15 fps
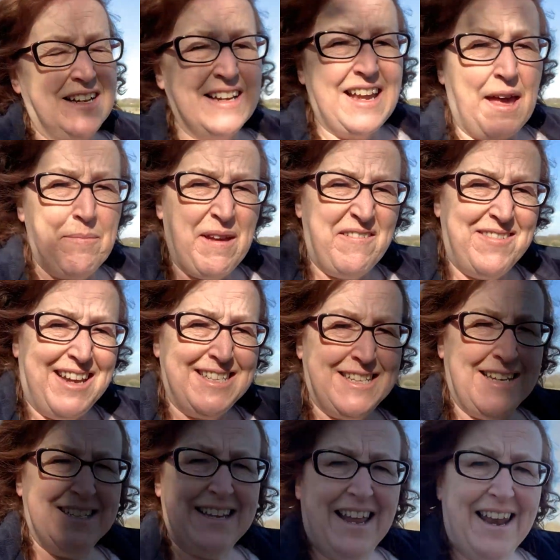Get a bit of
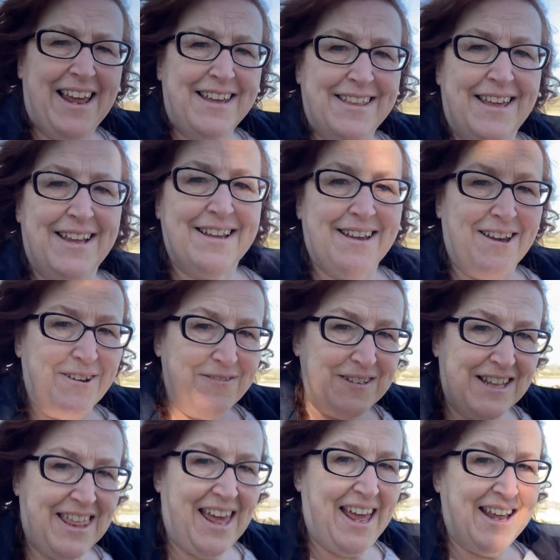knitting done, I think,
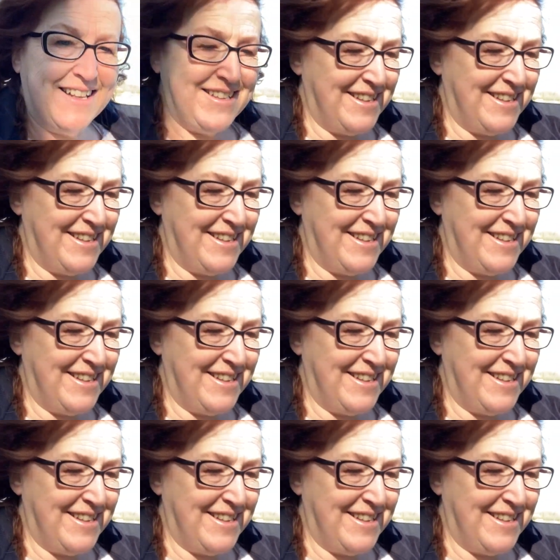after that.